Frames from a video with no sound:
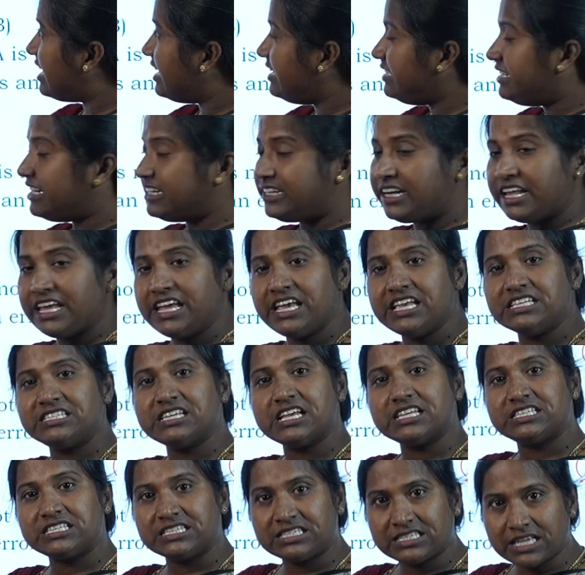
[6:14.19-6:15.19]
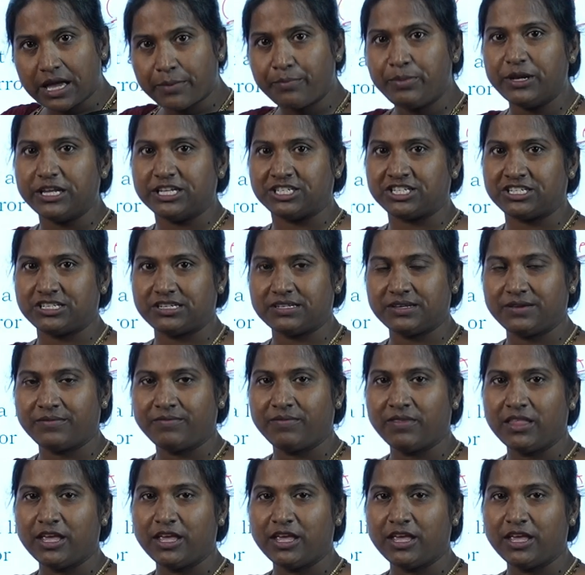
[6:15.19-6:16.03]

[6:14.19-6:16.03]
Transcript: entity is a sublist,